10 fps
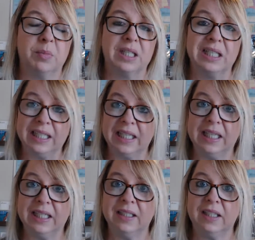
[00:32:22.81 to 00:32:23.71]

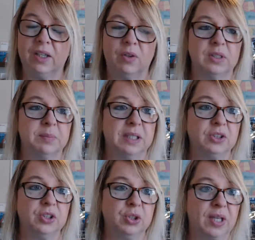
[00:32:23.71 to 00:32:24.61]
clean, as much
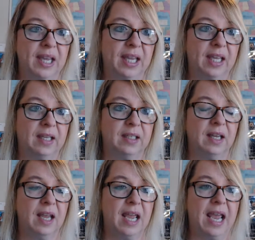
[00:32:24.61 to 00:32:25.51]
as you can.
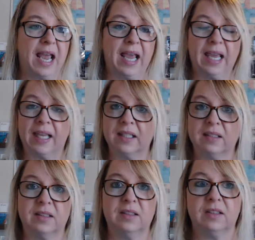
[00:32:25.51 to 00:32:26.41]

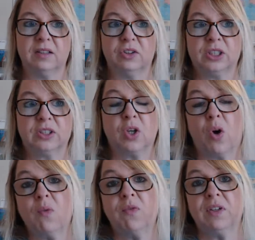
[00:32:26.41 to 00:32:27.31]
And just
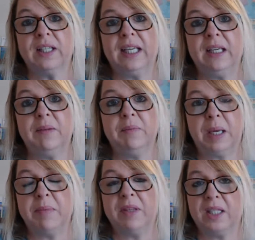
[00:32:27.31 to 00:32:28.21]
hopefully
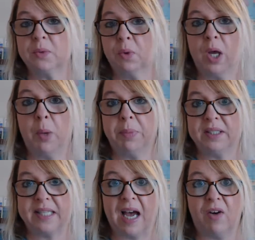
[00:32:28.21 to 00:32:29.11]
maybe this will help
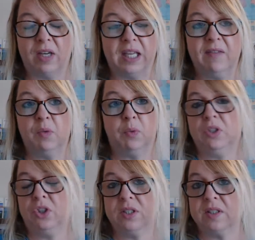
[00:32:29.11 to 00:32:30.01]
us out even with
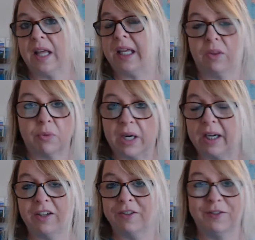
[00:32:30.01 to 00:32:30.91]
just like the
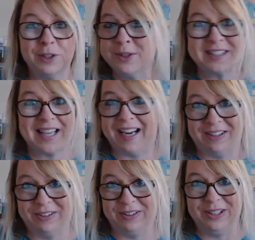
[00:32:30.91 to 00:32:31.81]
regular flu
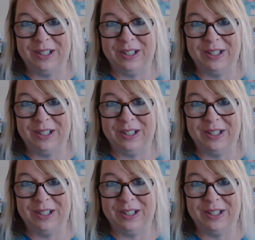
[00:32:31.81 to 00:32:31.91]
cycle,